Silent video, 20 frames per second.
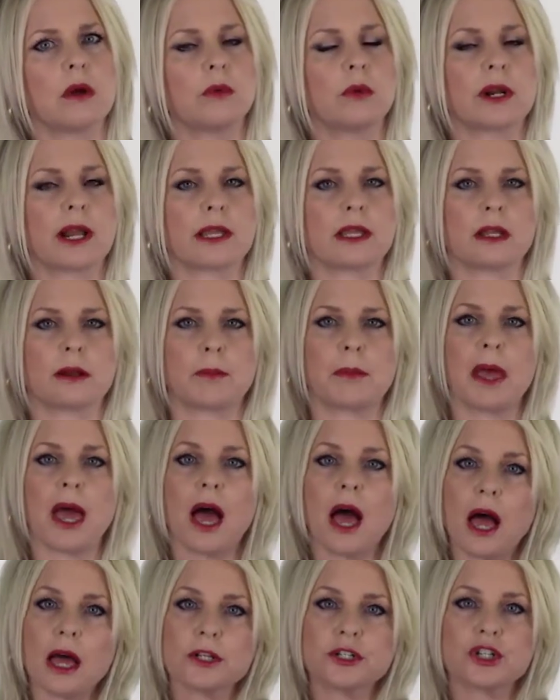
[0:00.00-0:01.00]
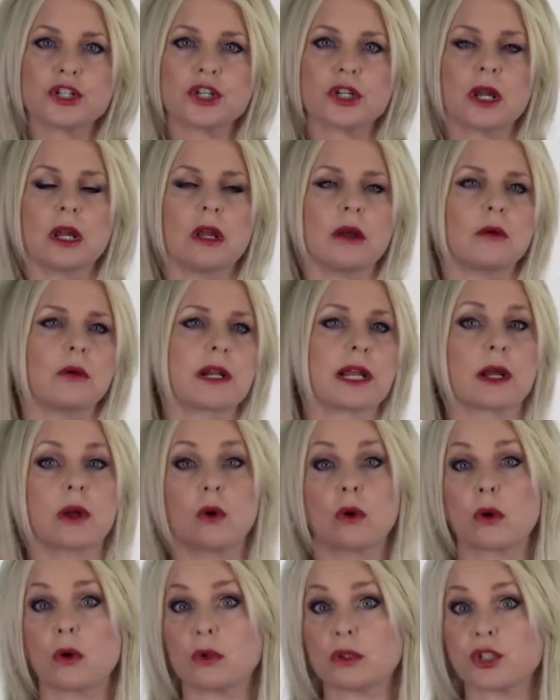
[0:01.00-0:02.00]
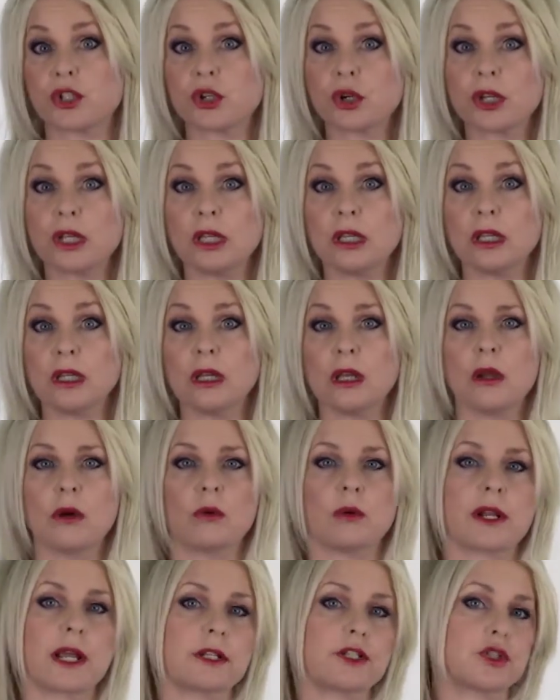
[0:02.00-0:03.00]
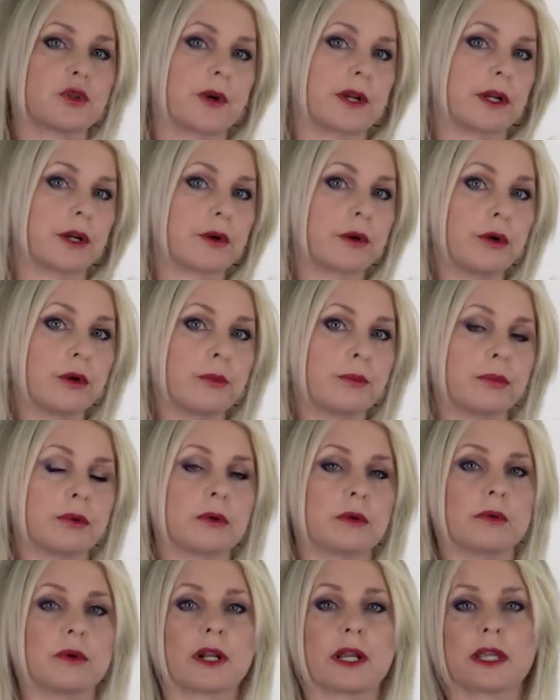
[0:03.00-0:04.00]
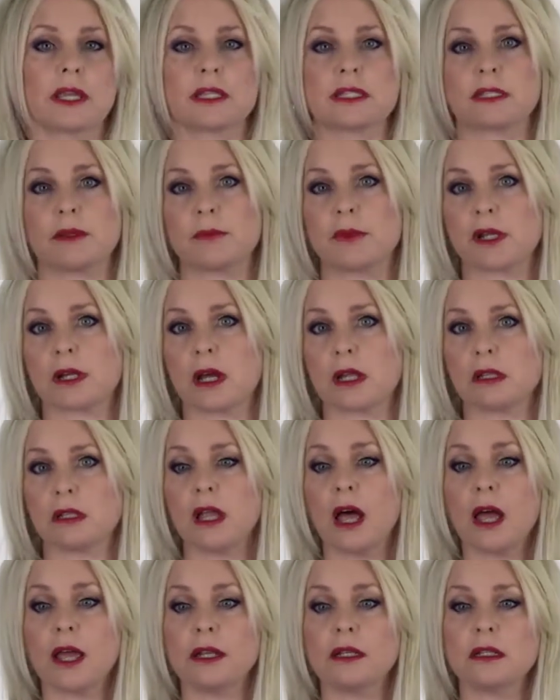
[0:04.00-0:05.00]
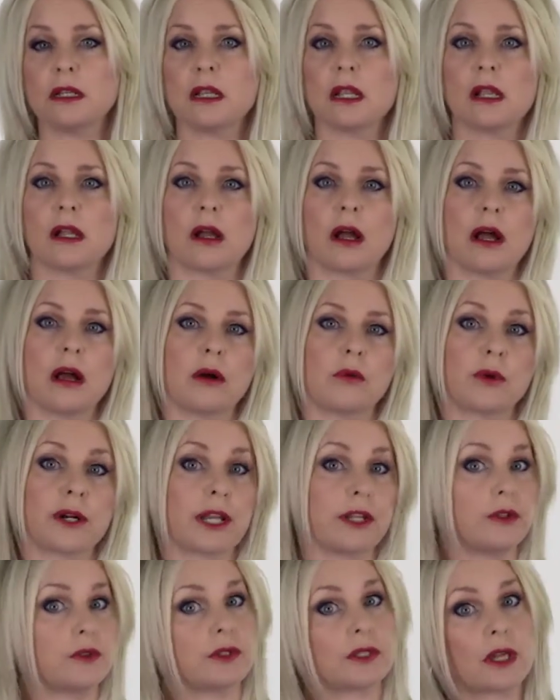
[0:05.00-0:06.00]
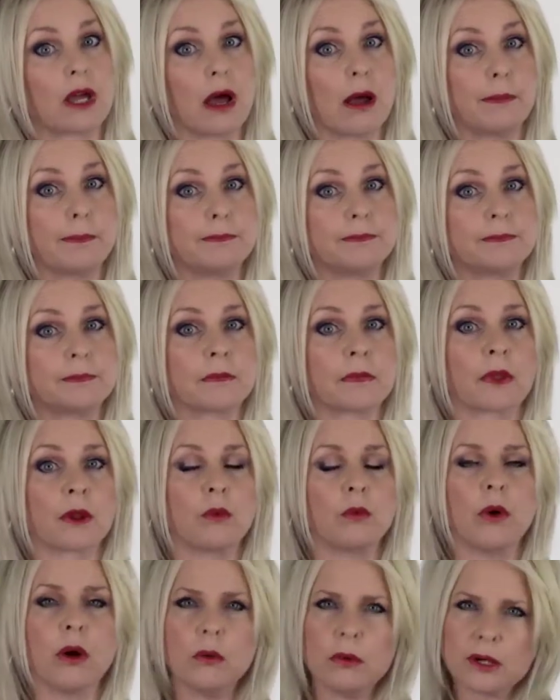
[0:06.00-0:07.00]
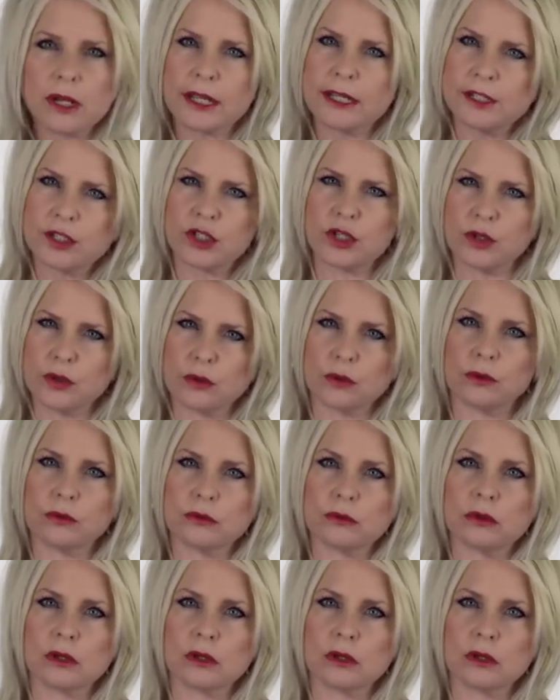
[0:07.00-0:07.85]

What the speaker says: Would I get a patch? Would I go cold turkey? Would I join a group? Would I get something online? Would I use gum? What would I do?